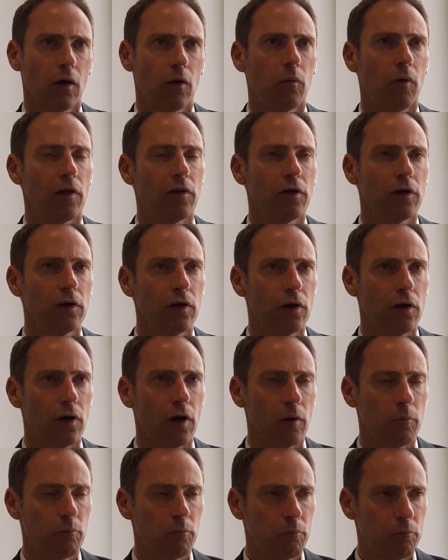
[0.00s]
whether you're
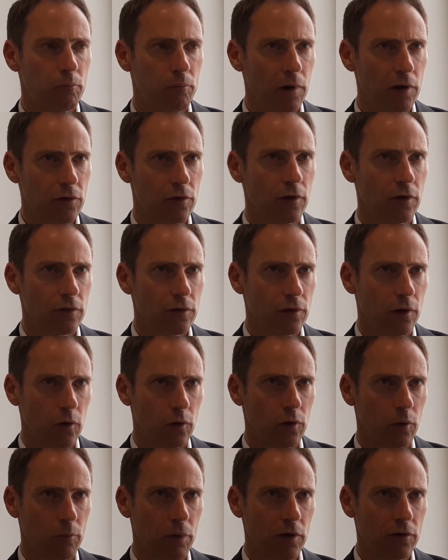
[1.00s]
a business,
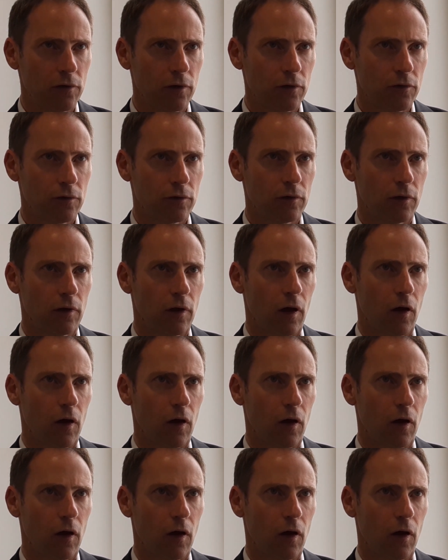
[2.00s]
local business,